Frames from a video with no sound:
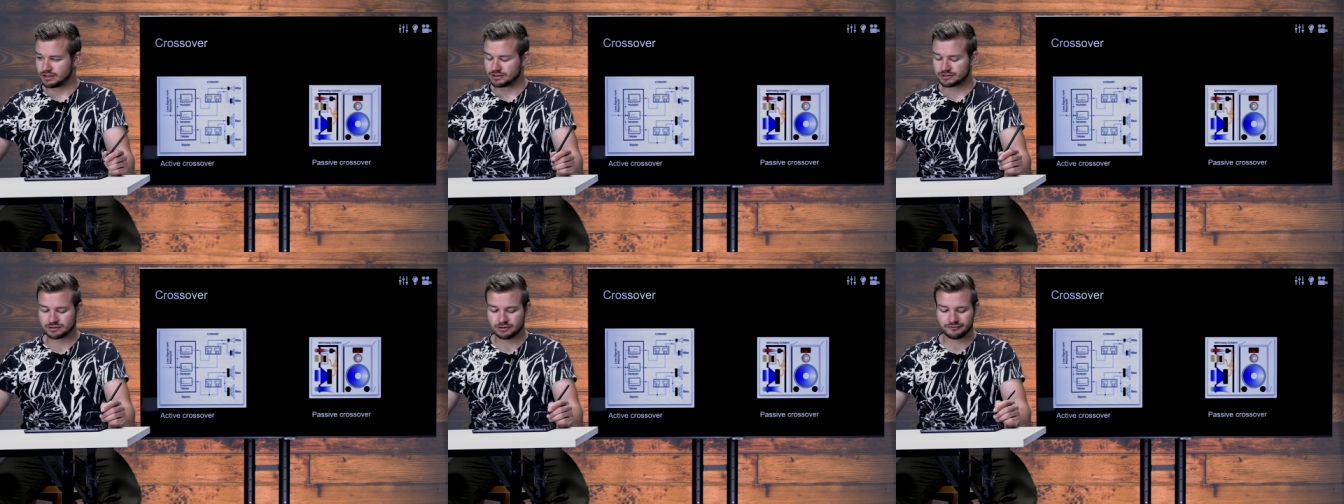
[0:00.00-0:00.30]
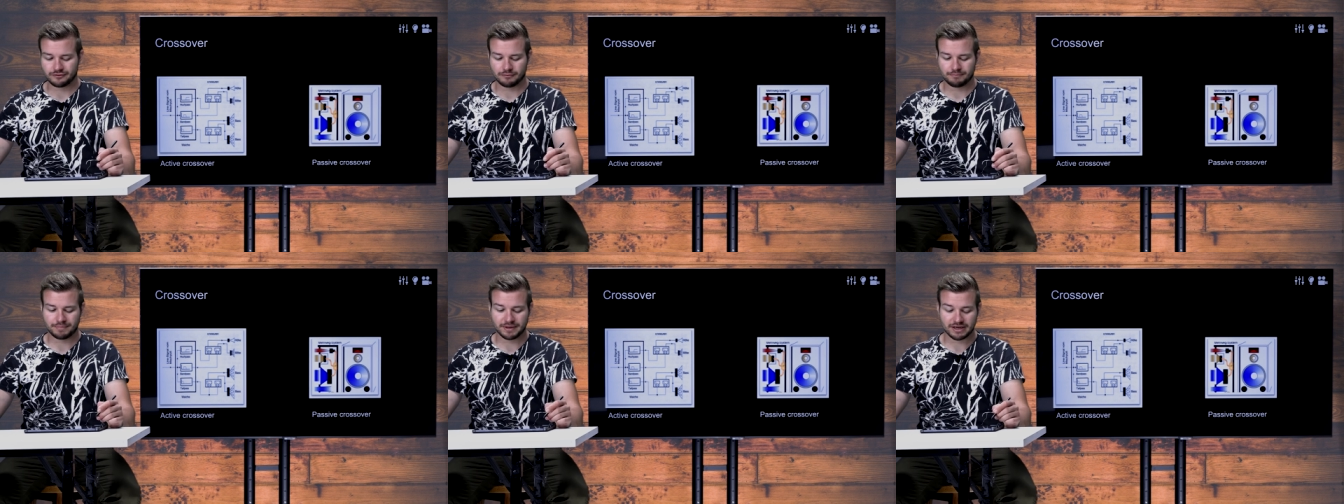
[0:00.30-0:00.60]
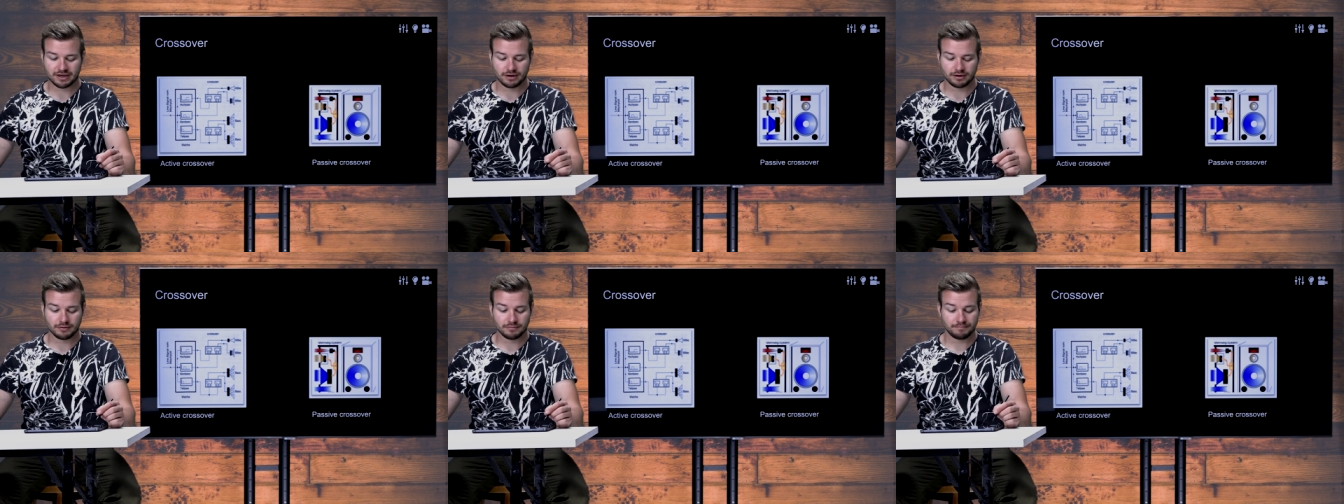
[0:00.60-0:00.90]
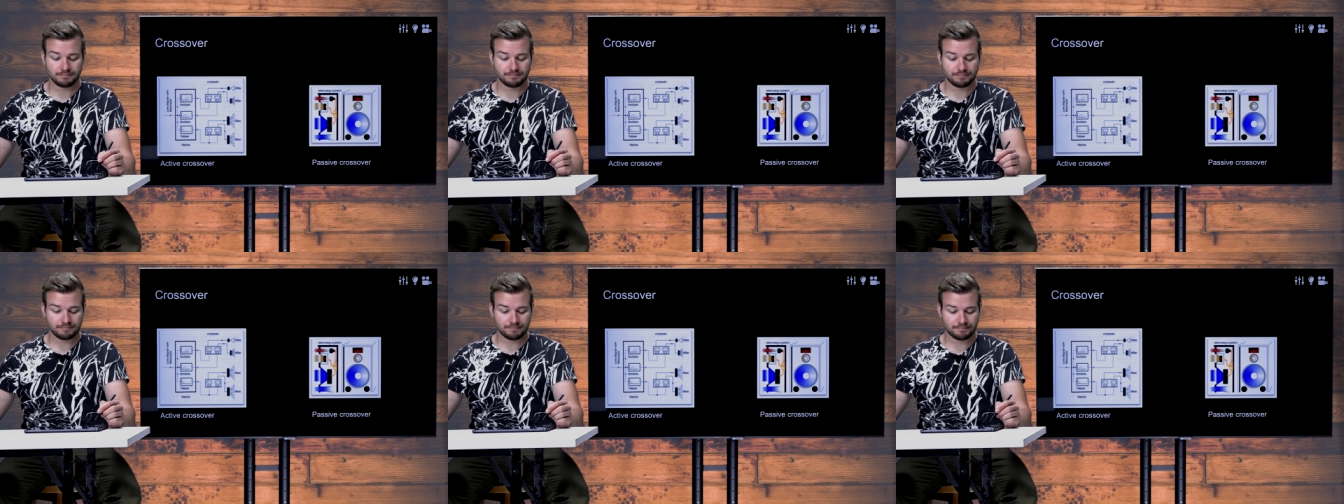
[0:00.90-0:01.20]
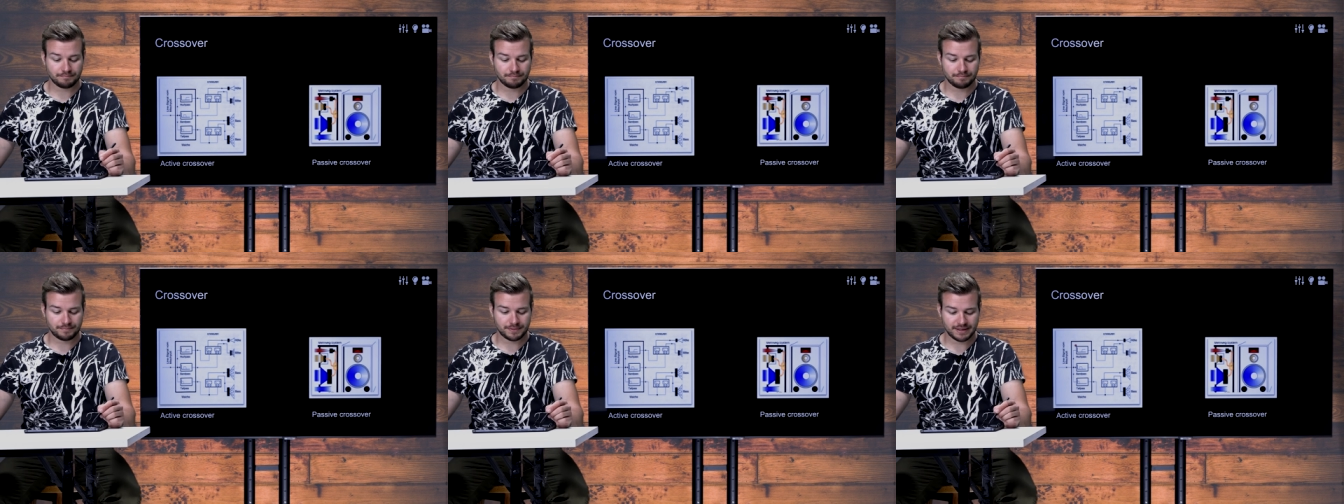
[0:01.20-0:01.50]
So for bigger
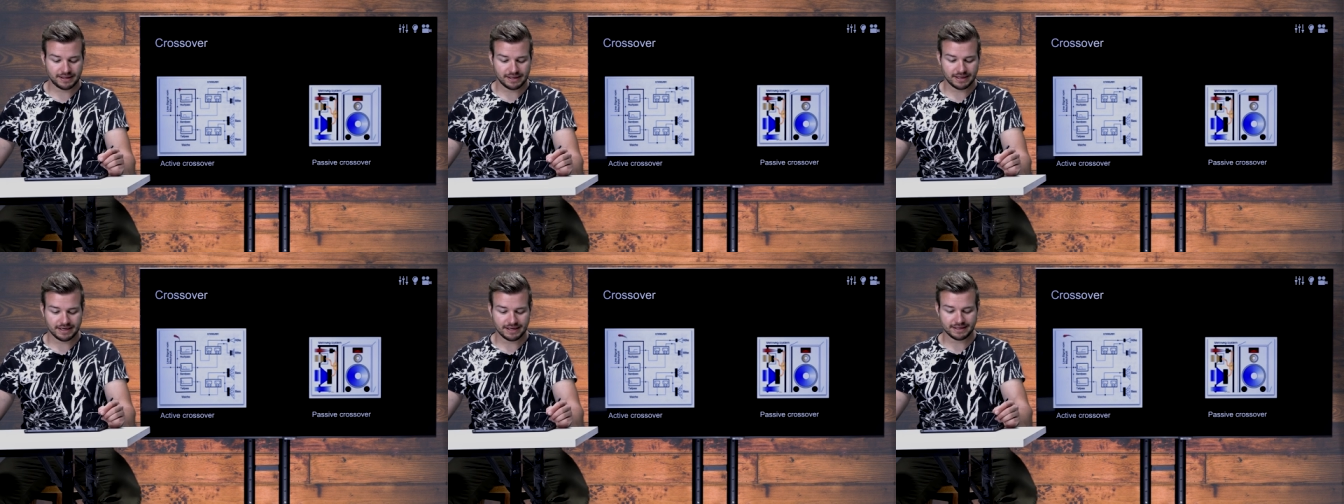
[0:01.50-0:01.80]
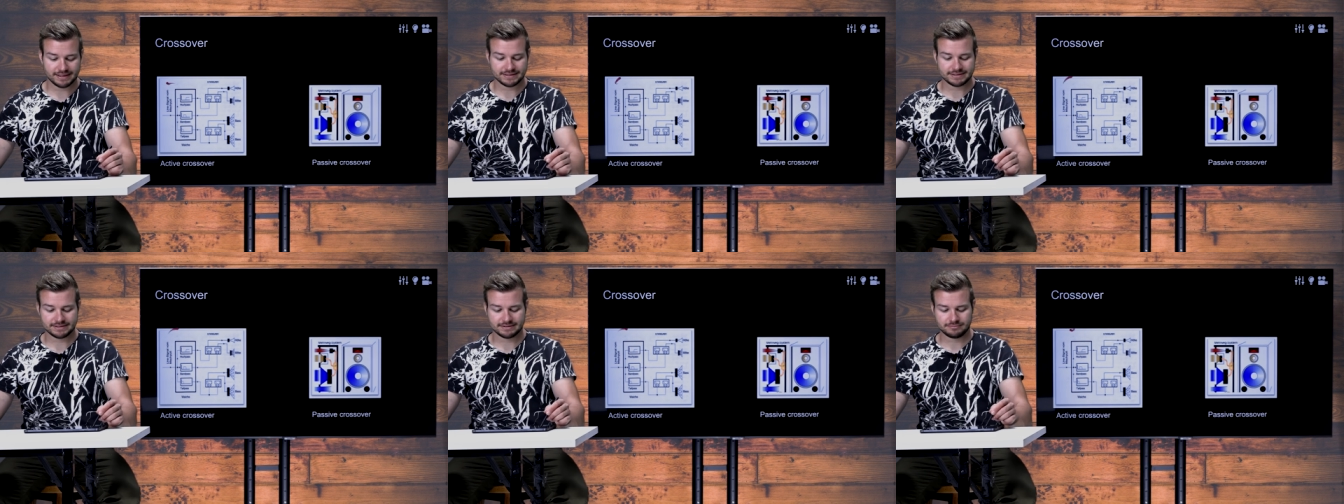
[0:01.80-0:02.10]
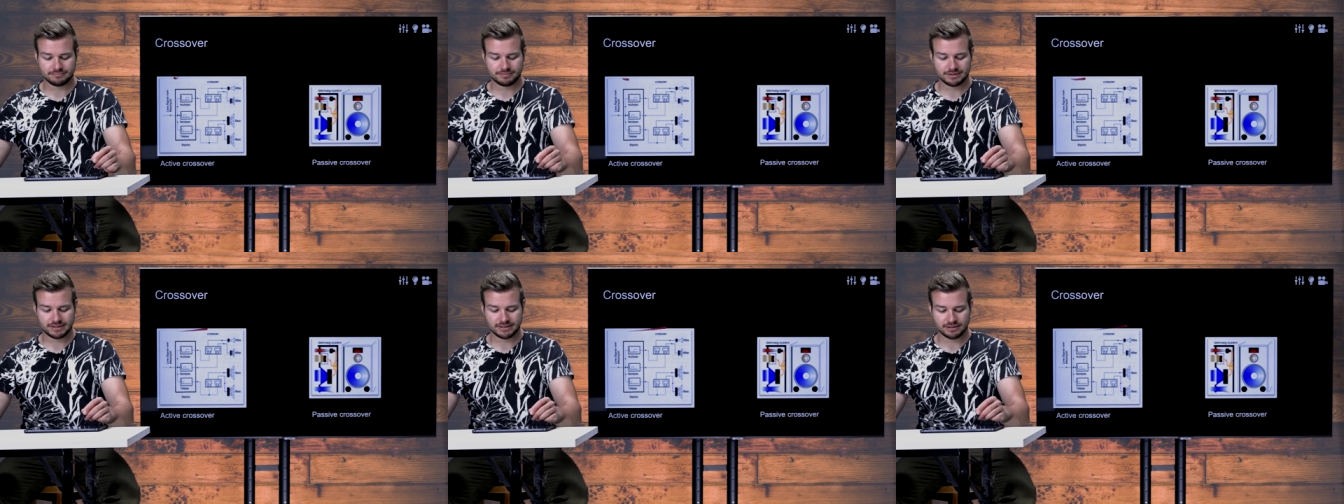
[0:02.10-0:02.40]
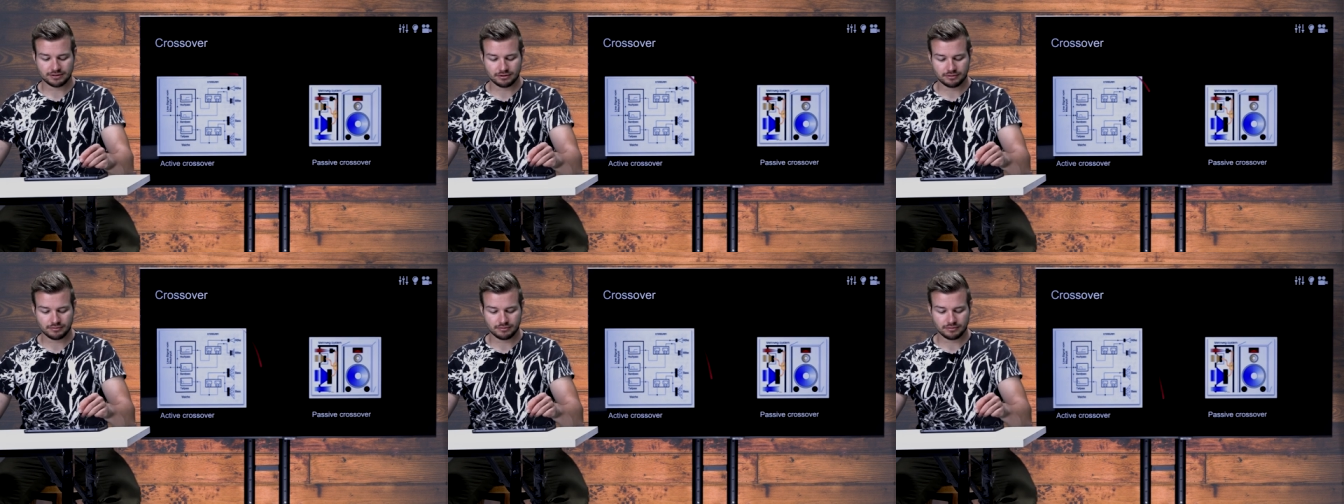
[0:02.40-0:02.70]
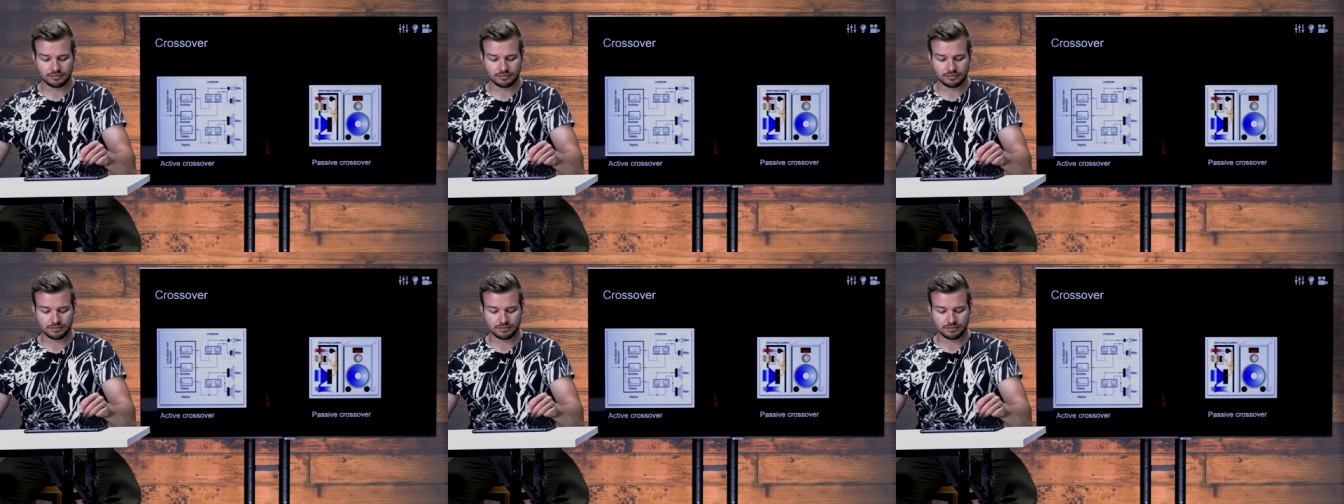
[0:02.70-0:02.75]
PAs, we